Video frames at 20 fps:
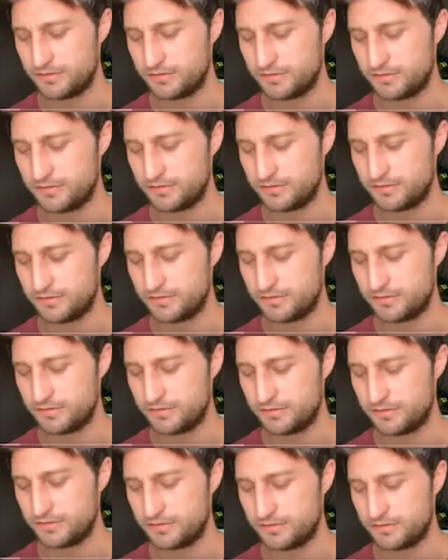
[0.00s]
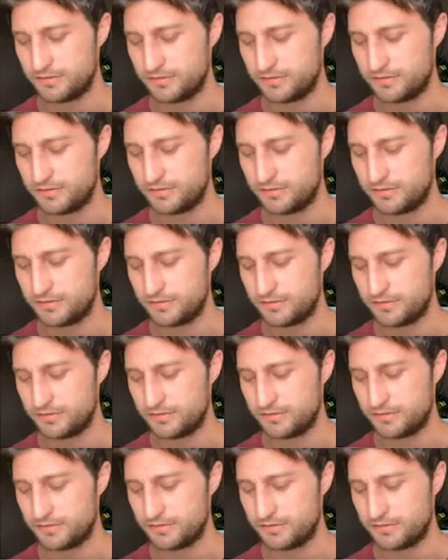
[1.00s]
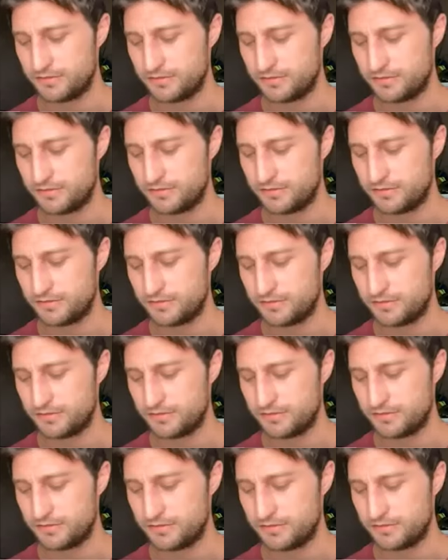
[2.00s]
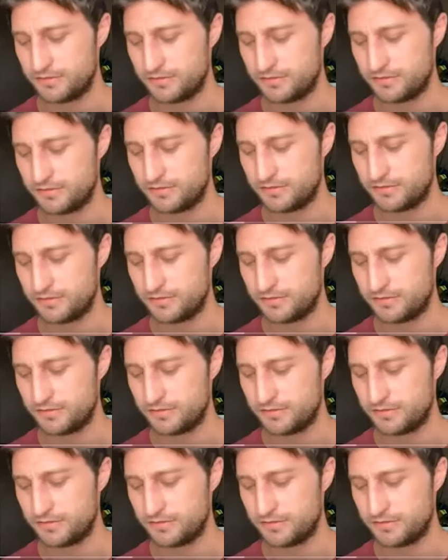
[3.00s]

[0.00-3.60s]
No one is speaking in this clip.